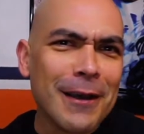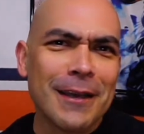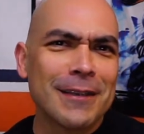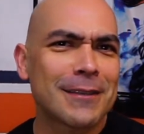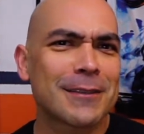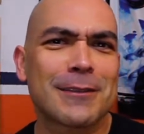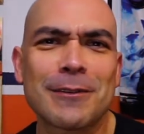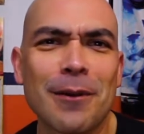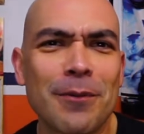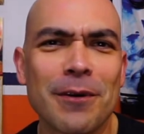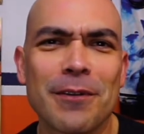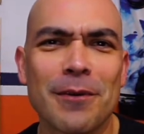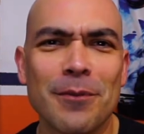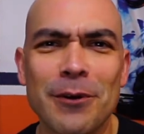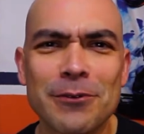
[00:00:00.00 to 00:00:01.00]
some of
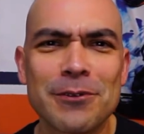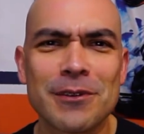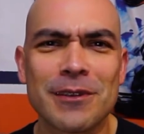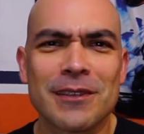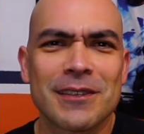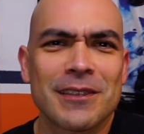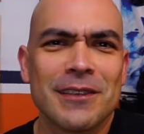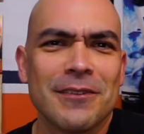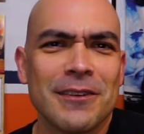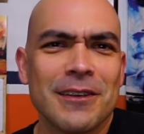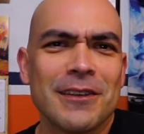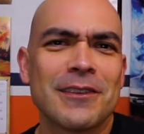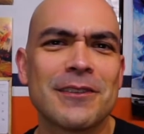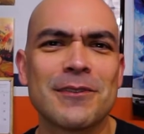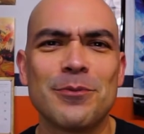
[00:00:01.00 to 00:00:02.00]
the most
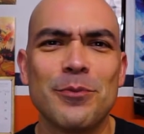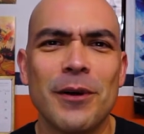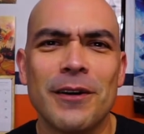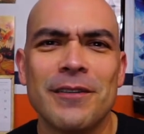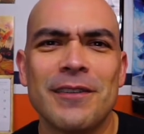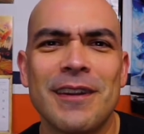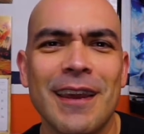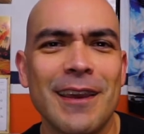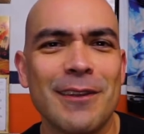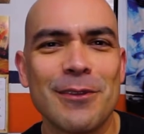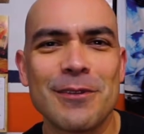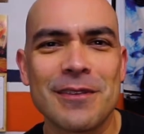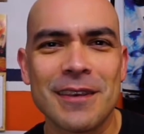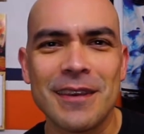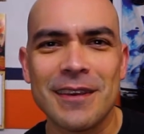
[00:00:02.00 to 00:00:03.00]
silliest mundane
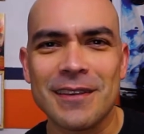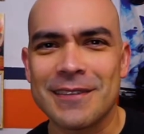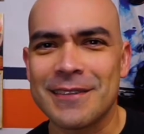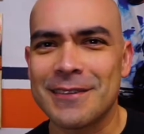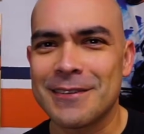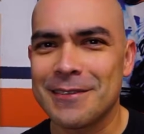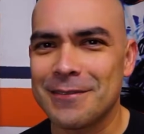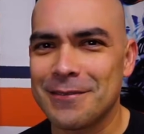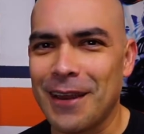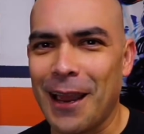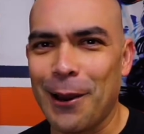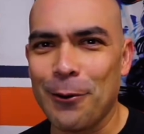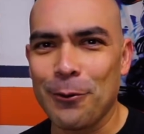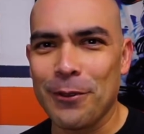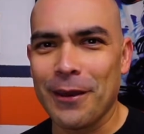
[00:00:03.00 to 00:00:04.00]
things
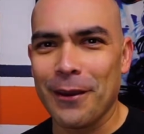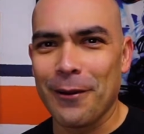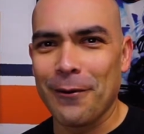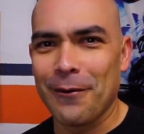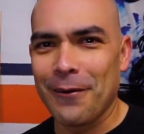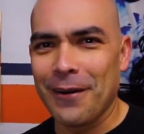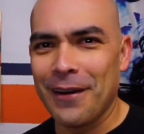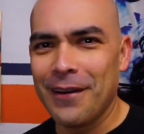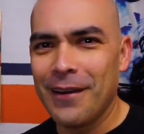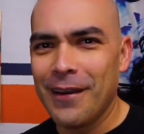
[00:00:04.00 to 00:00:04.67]
out there, right?